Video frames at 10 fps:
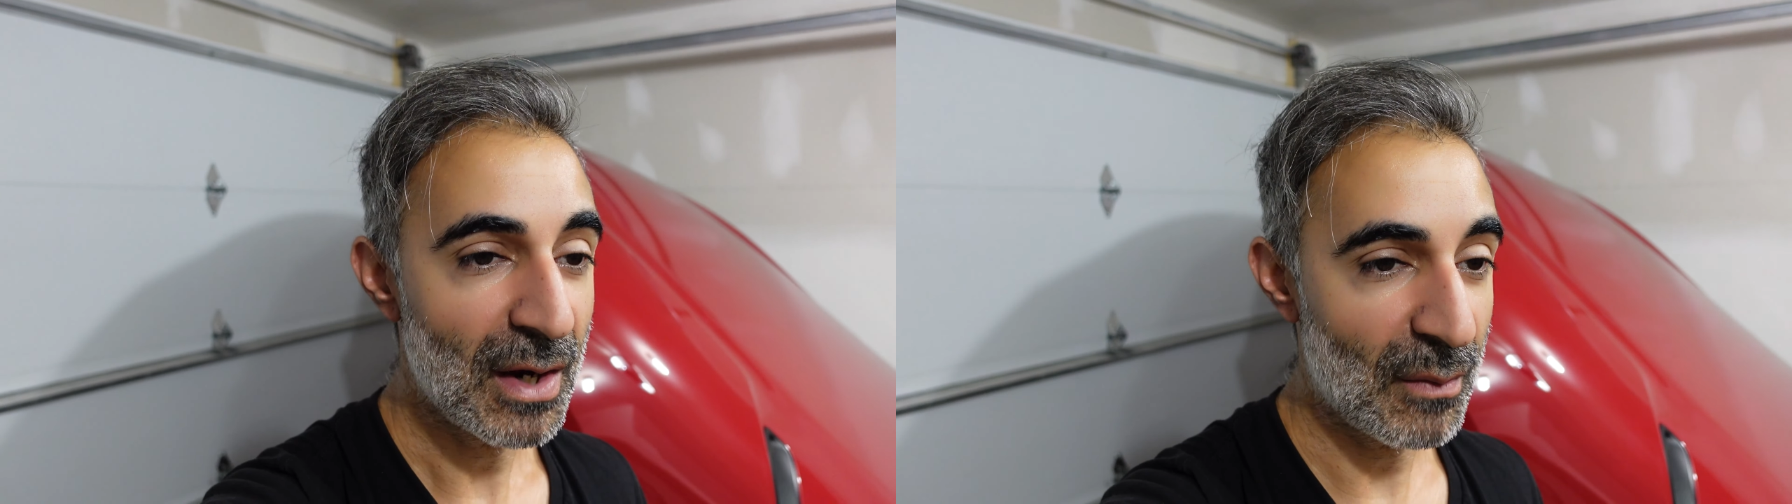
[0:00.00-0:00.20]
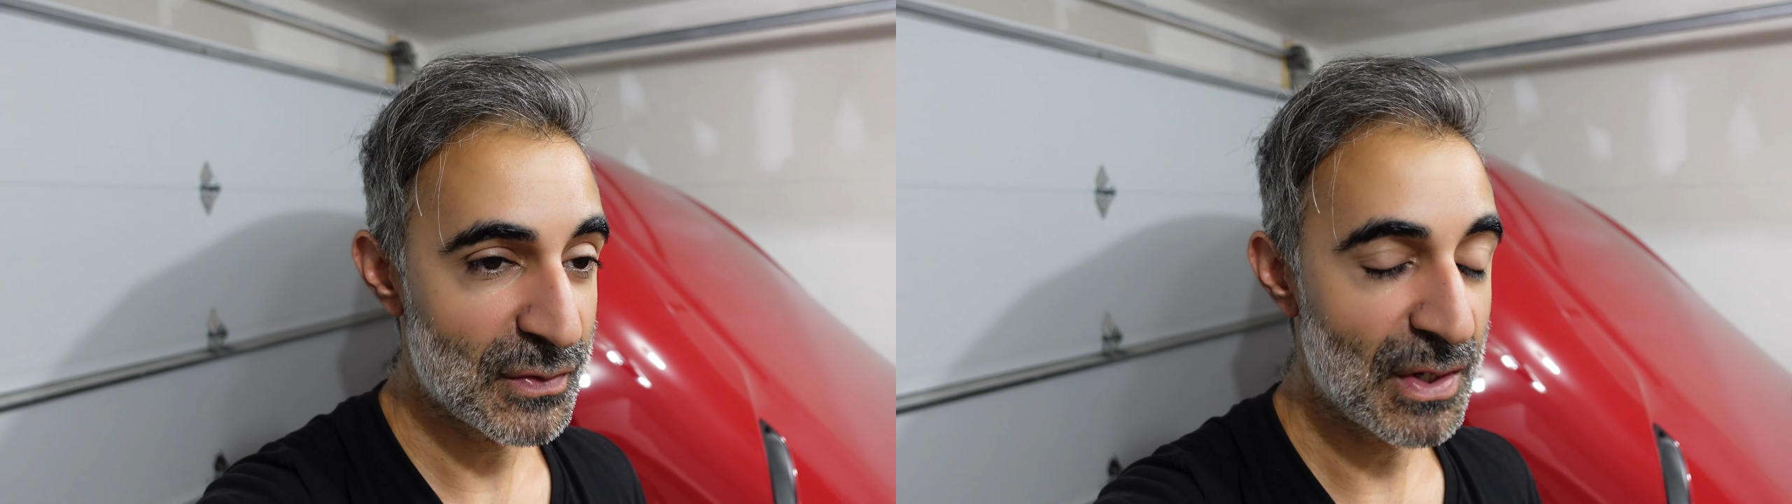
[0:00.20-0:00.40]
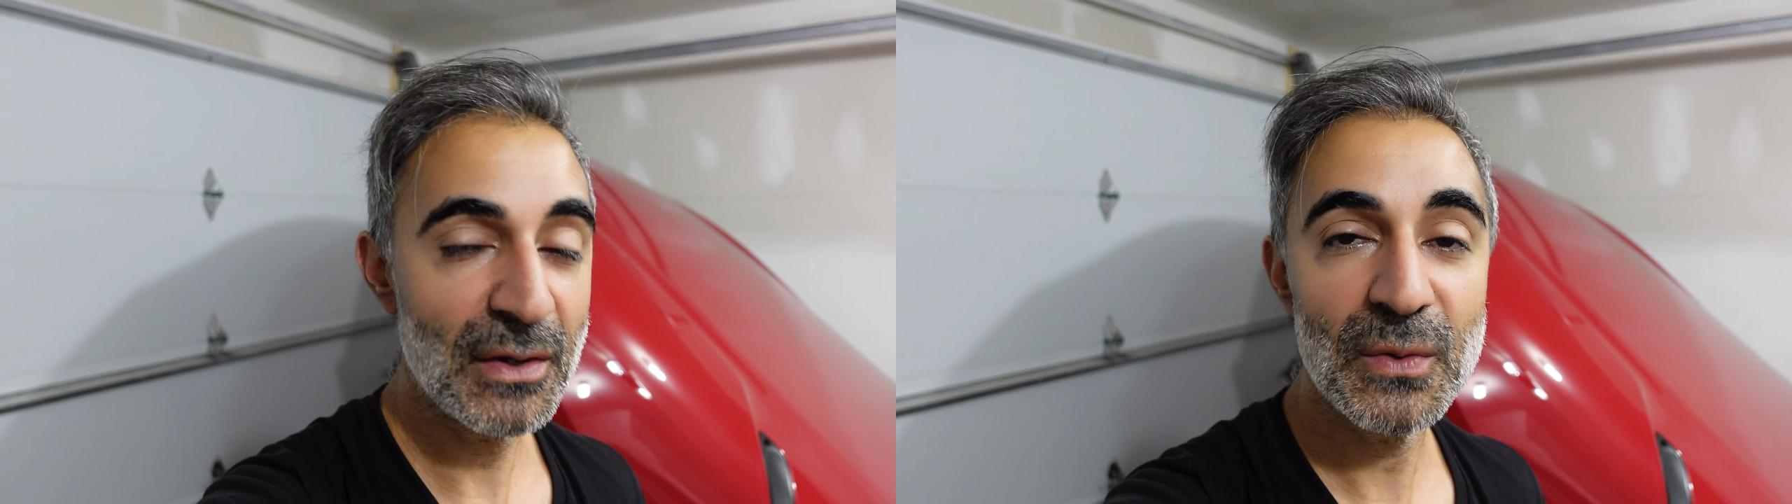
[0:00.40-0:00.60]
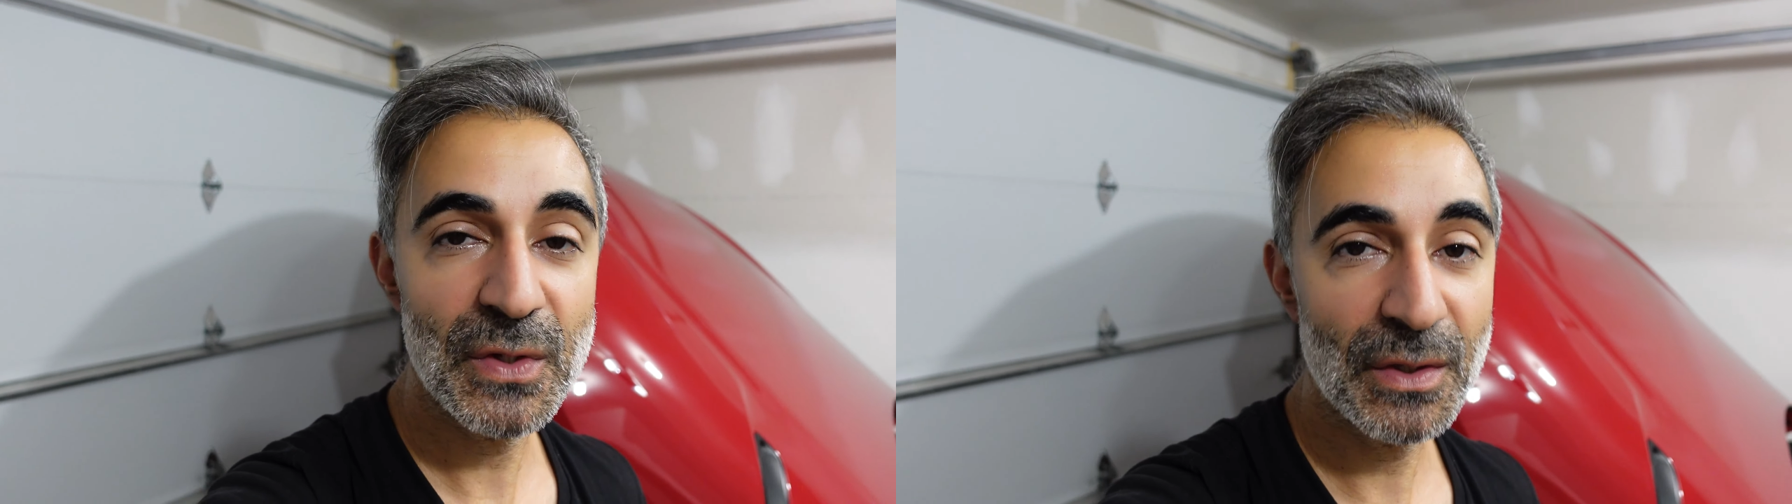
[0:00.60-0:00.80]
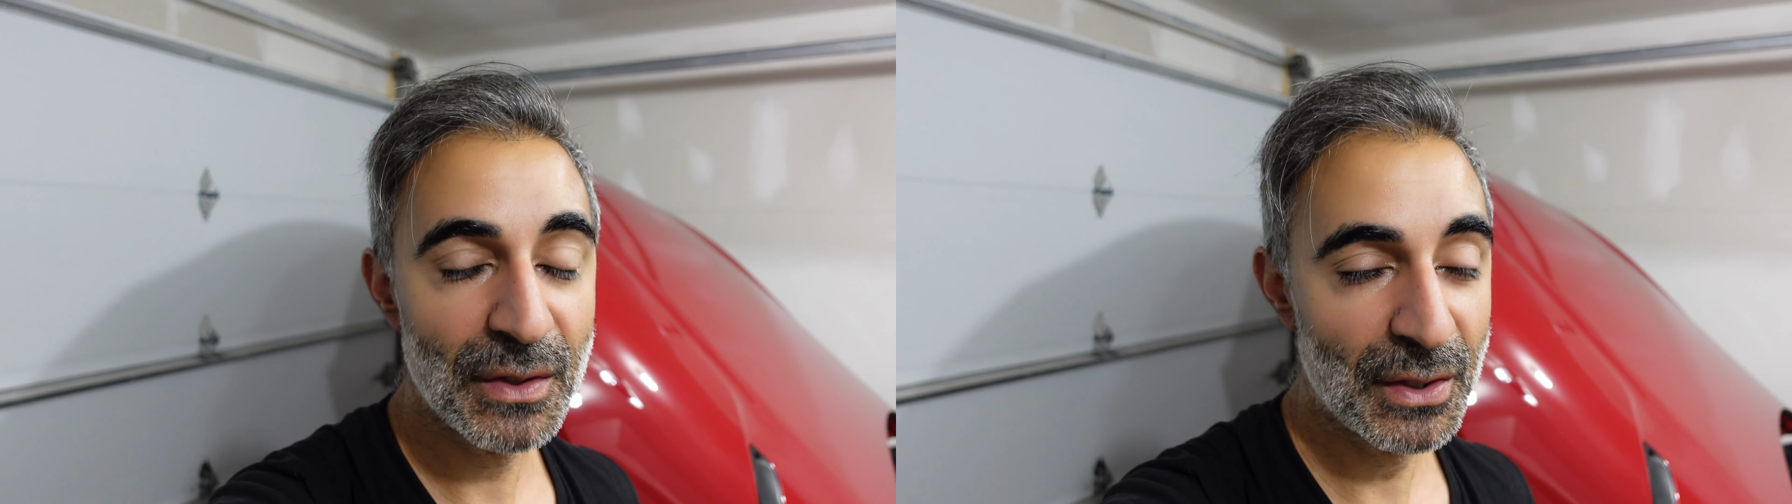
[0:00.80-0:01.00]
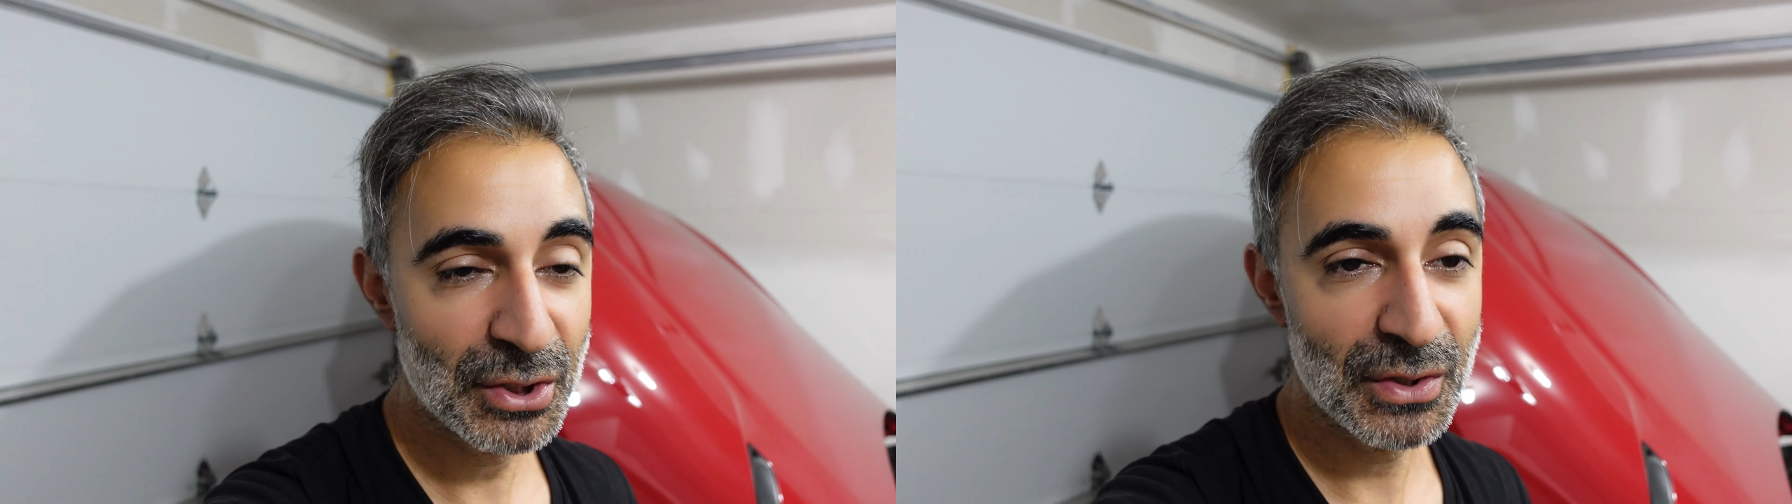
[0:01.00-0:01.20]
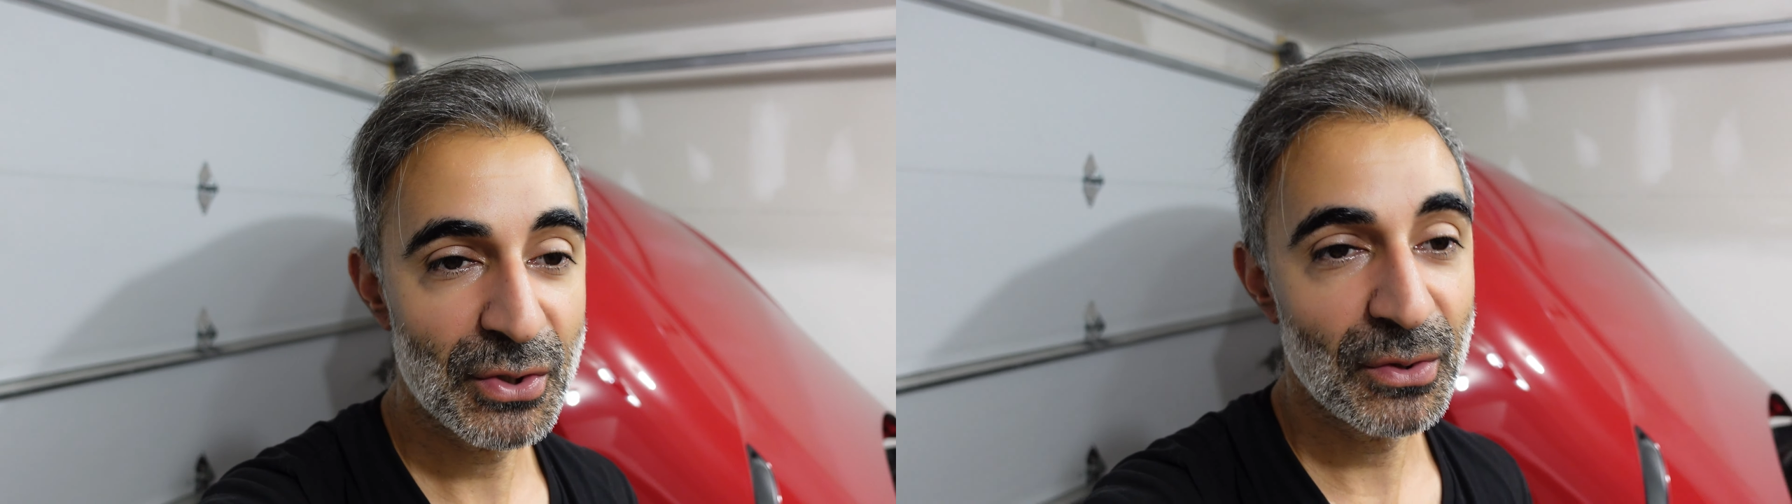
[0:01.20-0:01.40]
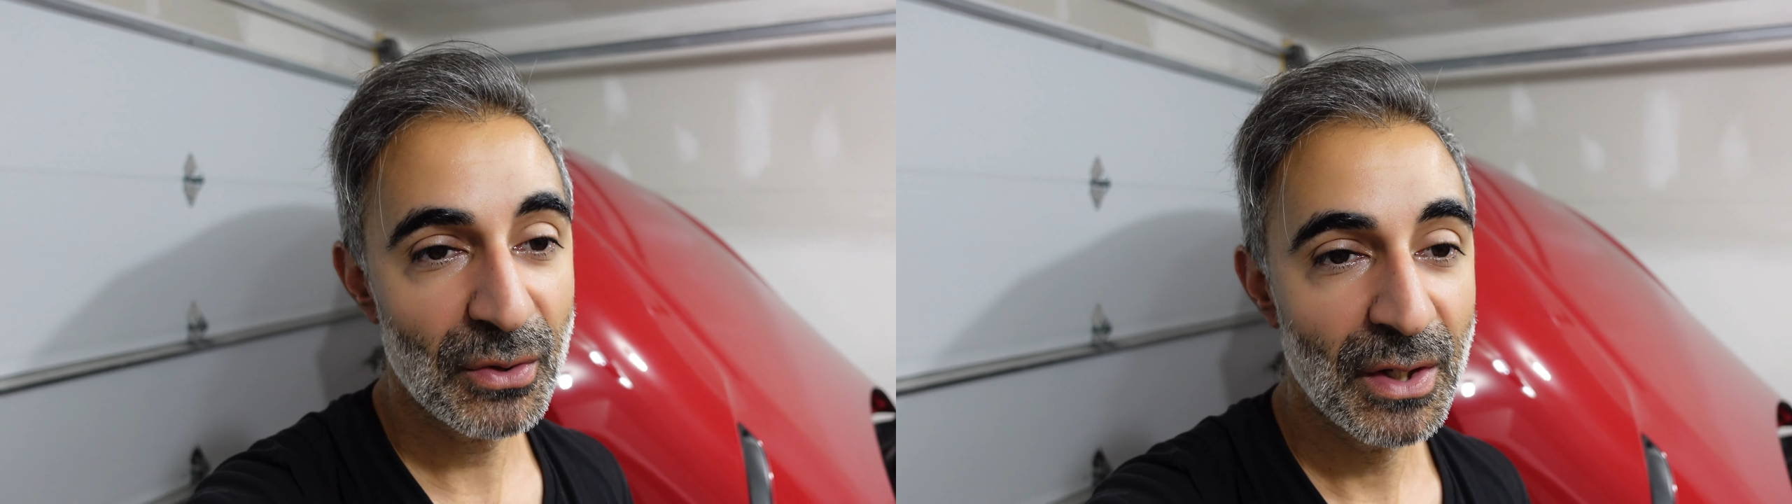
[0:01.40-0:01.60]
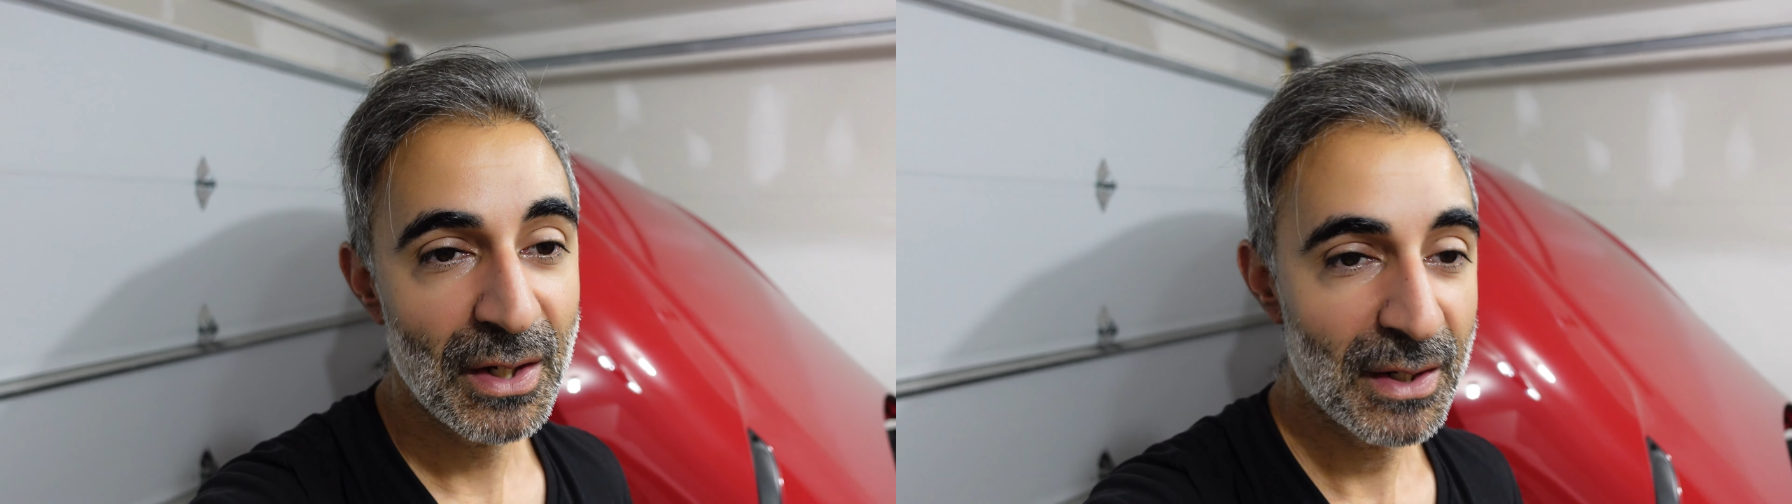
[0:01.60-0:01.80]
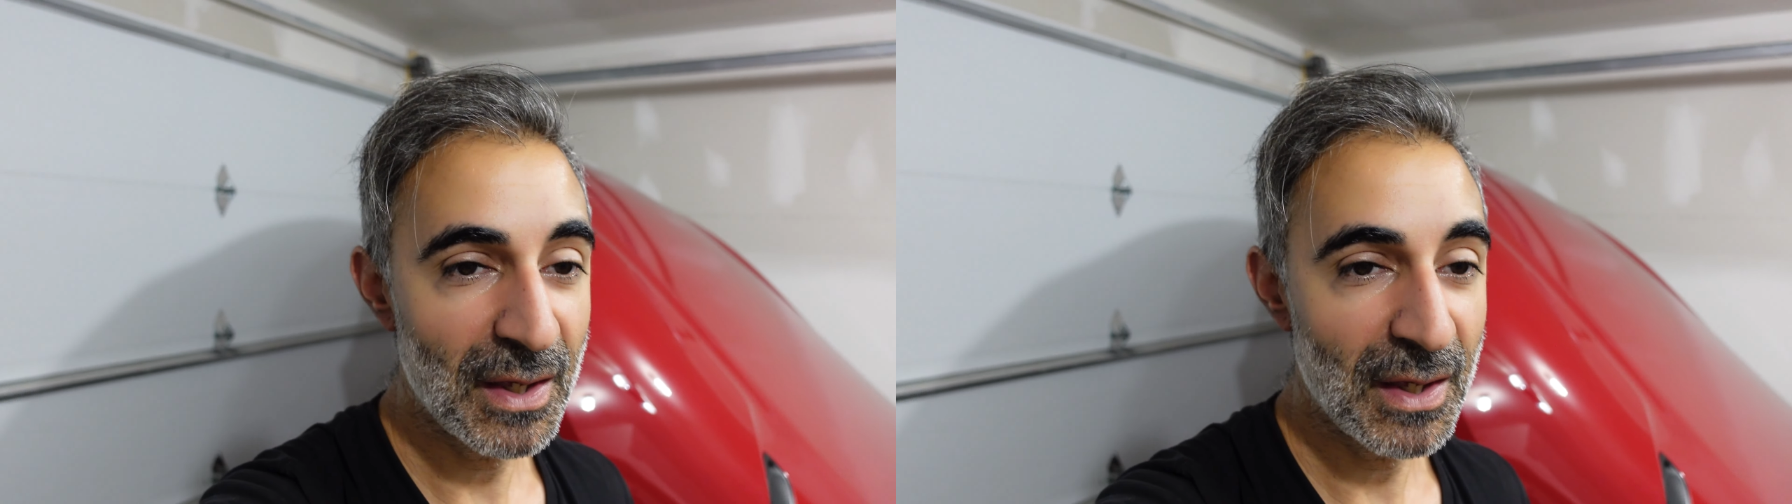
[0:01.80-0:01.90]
I was not using the launch control.